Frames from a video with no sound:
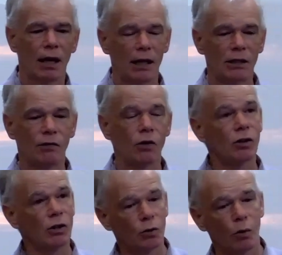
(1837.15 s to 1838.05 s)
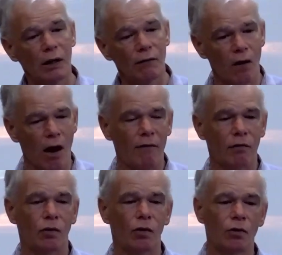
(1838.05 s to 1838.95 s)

as verses 25 through